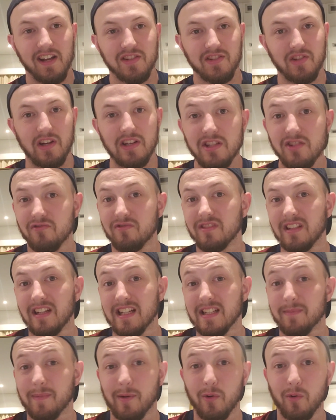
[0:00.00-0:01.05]
So I just
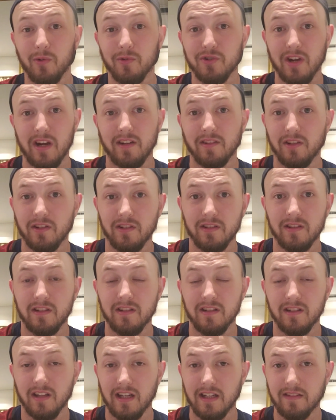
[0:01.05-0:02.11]
realized my whole
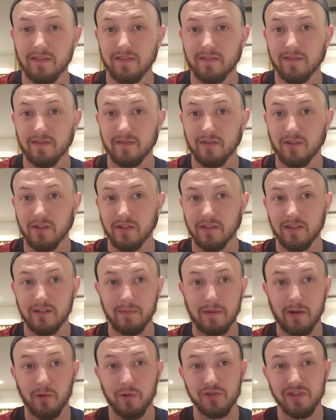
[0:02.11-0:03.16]
childhood life, or
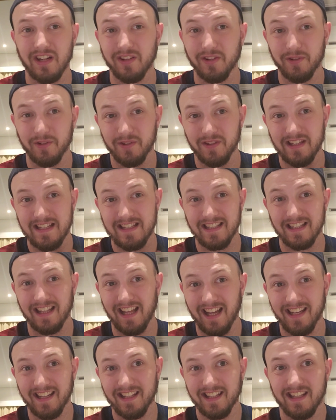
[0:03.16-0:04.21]
my whole childhood, is a
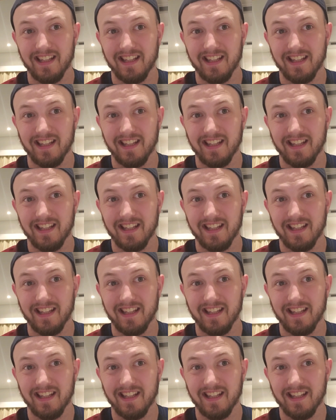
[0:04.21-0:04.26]
lie.